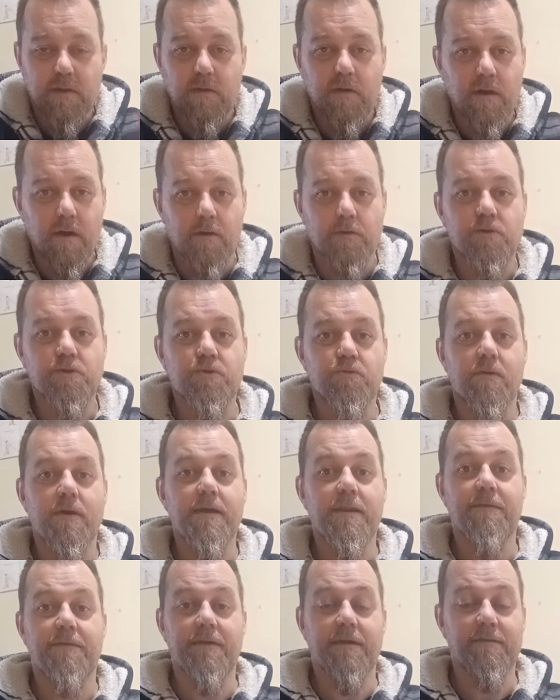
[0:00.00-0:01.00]
You can't
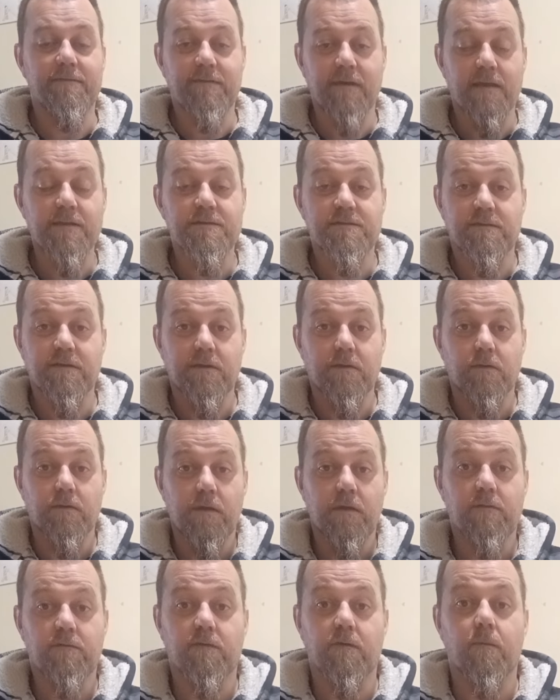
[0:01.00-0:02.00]
train at the intensity you
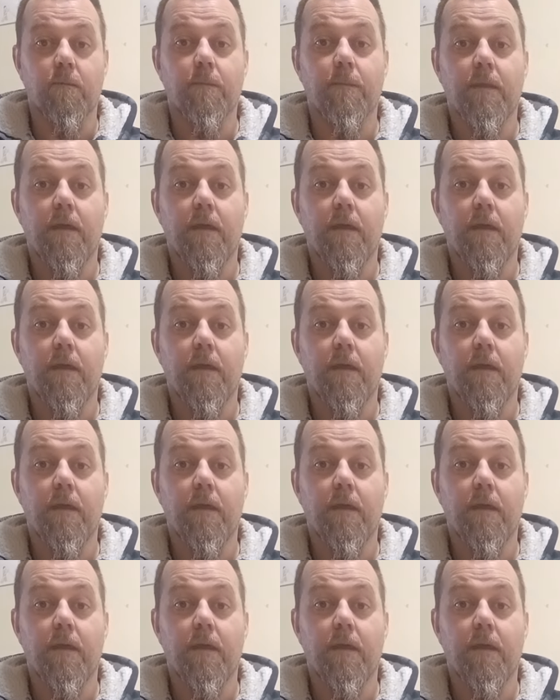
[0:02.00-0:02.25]
need to.